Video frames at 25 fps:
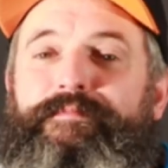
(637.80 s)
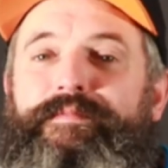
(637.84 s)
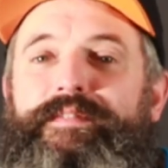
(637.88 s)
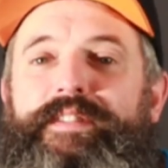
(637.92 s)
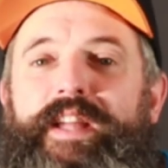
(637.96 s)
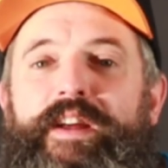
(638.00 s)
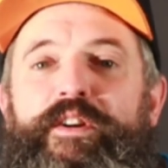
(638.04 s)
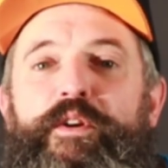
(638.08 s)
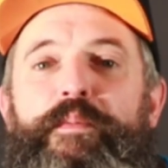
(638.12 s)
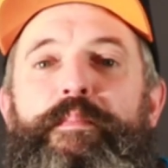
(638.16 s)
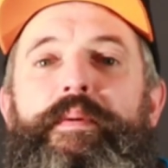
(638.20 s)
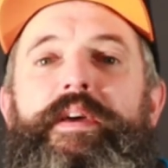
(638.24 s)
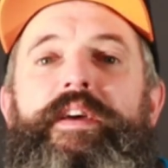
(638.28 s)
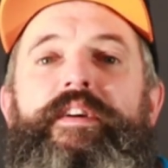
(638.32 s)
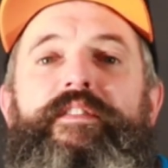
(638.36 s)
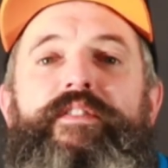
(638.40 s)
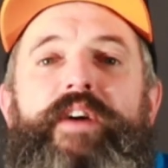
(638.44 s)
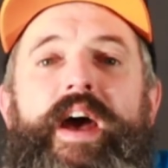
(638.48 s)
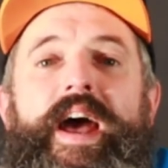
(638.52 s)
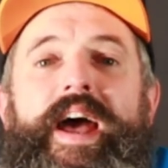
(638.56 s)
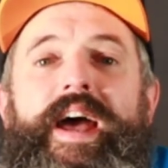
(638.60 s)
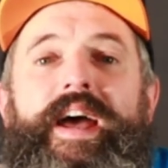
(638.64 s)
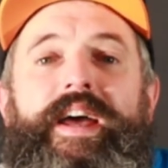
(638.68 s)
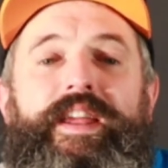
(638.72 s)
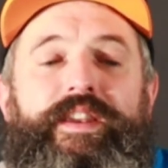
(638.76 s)
they're a bit of a
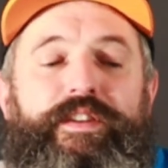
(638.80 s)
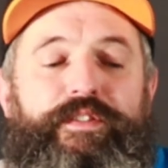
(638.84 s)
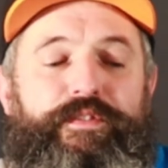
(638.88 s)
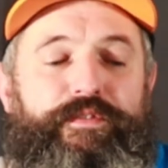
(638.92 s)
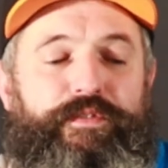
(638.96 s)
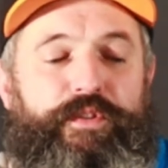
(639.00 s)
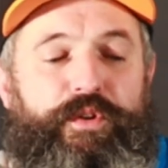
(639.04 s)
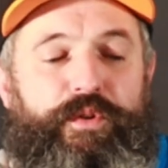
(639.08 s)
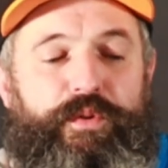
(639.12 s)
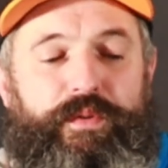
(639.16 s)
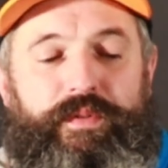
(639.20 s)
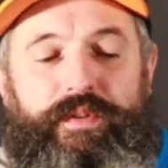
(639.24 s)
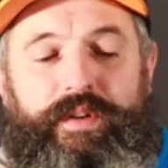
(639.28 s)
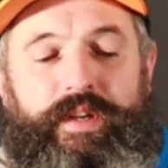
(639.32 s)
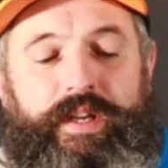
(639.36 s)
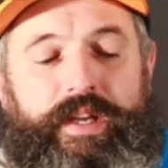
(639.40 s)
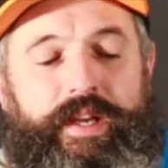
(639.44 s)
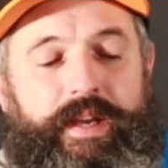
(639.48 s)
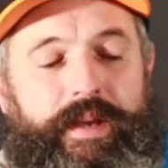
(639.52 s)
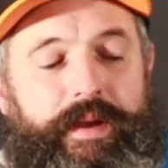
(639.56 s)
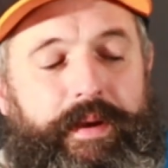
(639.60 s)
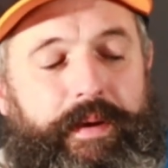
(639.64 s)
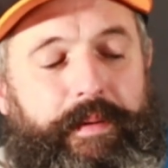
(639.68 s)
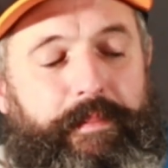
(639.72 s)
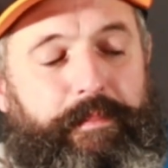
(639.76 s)
handful.
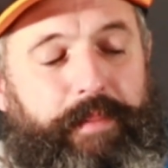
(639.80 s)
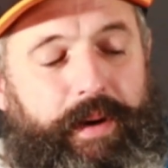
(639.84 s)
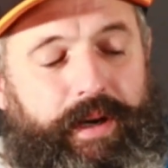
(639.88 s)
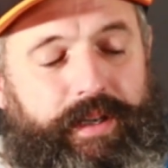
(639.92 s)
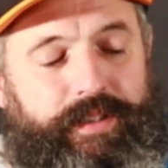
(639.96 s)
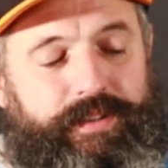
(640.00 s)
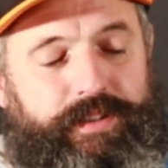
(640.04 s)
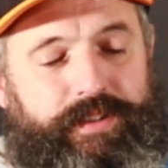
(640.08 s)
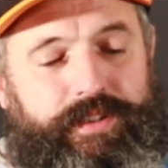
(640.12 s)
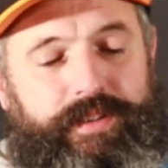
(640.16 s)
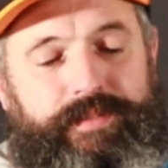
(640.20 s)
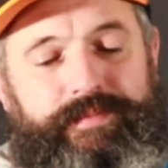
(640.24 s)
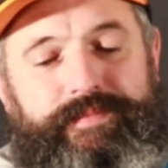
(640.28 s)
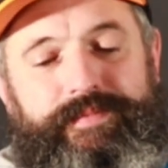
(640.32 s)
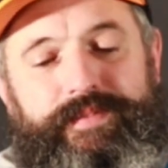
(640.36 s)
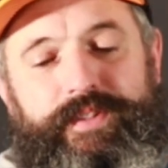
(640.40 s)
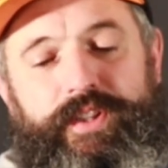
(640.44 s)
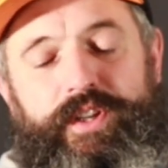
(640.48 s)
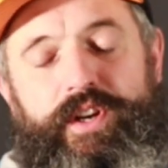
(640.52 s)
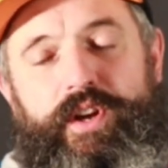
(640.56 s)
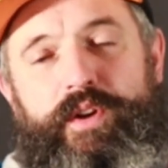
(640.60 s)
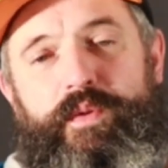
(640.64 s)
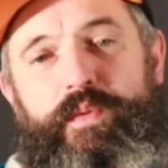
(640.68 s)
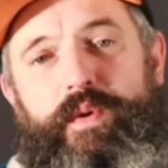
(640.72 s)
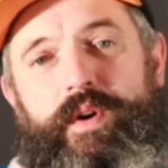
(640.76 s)
But do you
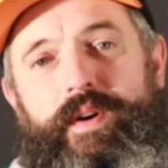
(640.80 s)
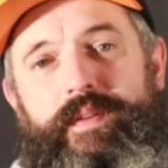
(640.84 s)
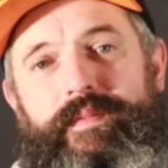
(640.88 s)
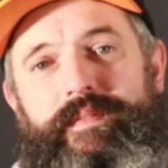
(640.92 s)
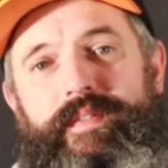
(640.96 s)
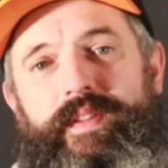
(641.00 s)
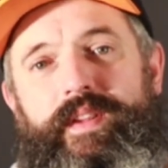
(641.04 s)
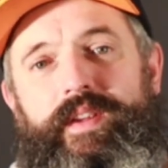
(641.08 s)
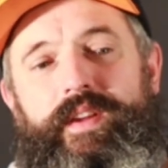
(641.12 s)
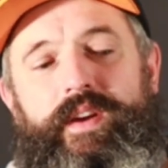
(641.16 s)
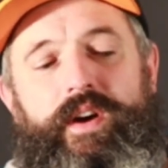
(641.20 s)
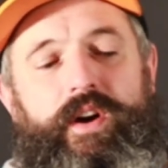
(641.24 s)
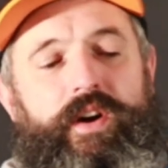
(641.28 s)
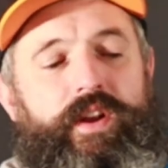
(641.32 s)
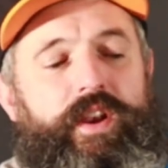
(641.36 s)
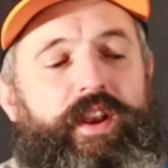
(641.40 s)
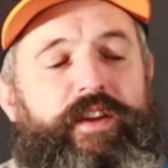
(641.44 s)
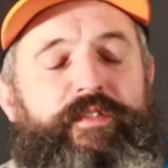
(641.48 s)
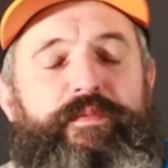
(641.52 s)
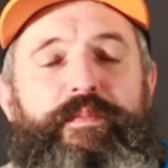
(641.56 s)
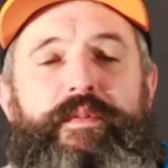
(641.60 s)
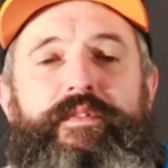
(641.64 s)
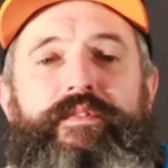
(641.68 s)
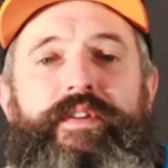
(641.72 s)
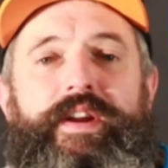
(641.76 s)
know what? I
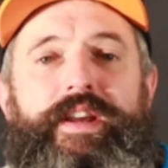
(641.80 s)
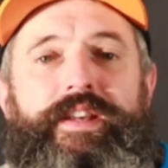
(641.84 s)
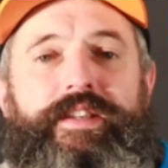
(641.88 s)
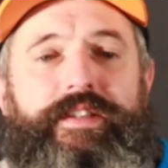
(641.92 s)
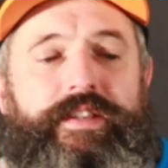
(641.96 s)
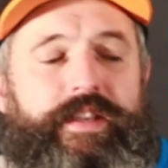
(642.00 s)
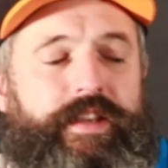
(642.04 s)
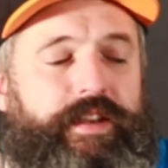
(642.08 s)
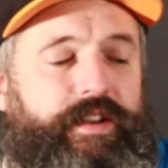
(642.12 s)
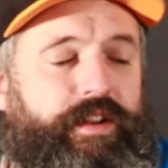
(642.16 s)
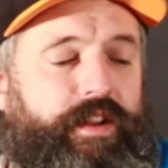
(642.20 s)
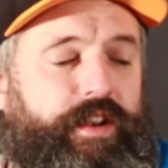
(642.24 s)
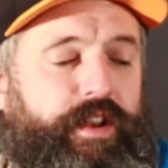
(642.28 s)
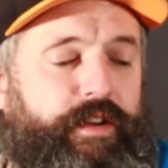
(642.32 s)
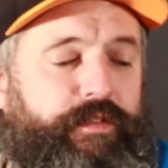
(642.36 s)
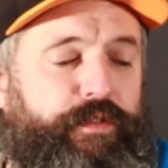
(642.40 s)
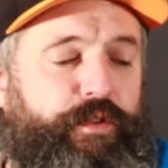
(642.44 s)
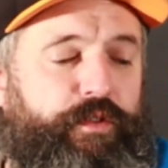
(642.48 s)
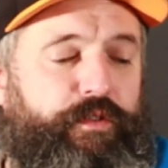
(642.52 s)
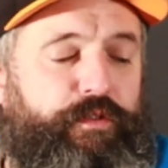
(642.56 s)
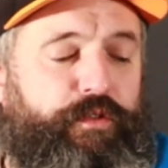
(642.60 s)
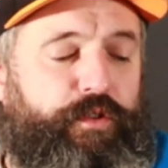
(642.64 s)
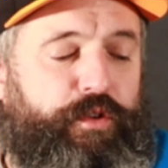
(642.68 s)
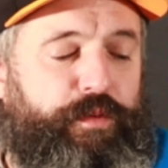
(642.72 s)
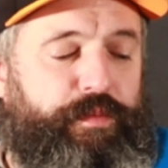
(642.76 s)
love my racing. I love
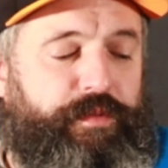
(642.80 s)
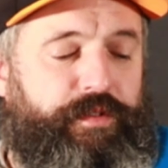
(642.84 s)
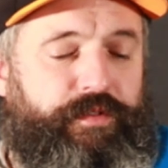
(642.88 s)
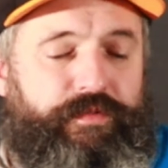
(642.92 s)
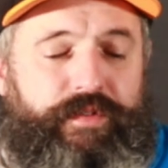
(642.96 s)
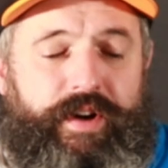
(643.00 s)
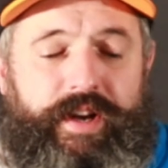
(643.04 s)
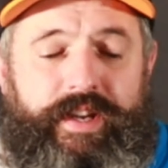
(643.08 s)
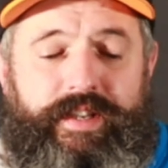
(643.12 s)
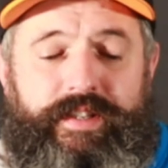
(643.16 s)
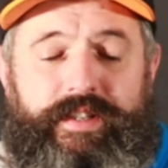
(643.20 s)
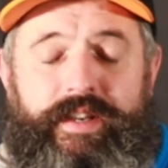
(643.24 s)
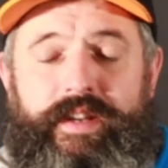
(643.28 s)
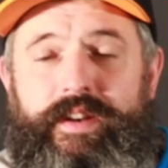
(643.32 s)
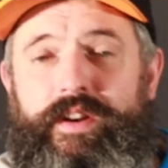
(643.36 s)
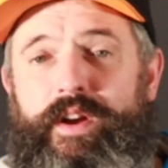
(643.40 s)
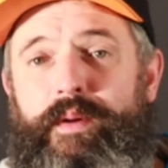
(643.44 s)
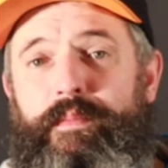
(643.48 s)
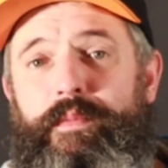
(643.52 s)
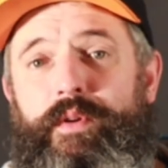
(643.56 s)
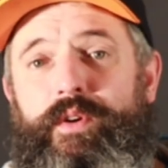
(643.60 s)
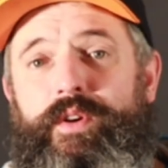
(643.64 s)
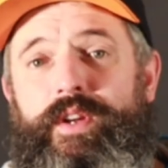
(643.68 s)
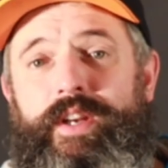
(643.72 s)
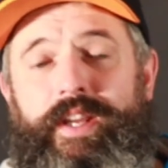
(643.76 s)
all forms of racing.
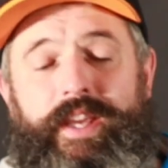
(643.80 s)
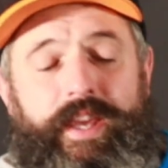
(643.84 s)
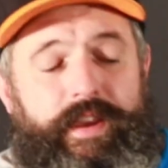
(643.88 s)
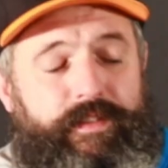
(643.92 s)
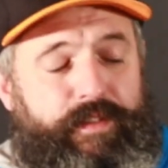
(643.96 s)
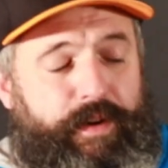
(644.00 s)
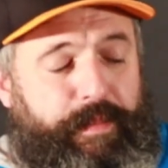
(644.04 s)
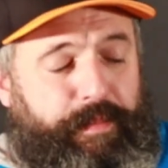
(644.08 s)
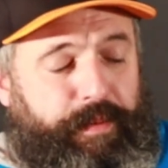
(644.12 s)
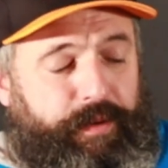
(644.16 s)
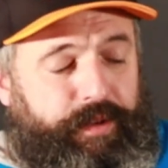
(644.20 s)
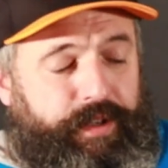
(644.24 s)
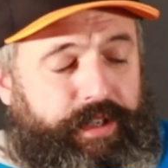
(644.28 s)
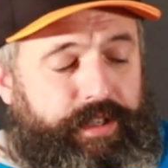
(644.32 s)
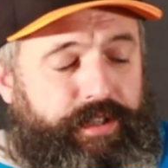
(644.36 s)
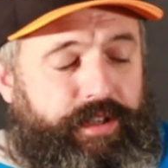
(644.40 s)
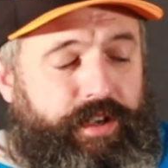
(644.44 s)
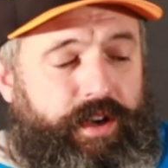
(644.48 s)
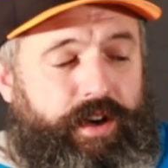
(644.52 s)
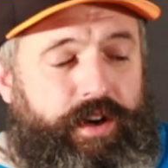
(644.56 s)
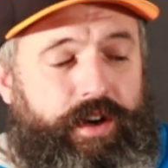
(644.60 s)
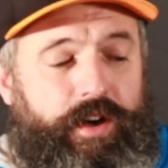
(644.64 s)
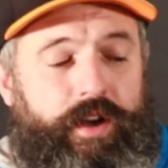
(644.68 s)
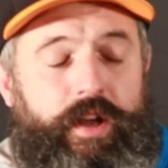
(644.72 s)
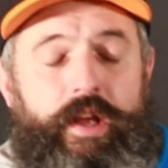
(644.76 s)
I'm not going to give up on this
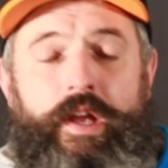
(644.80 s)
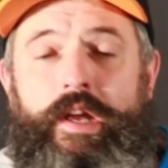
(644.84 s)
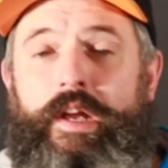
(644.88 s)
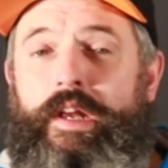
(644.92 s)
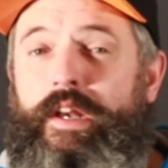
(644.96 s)
car.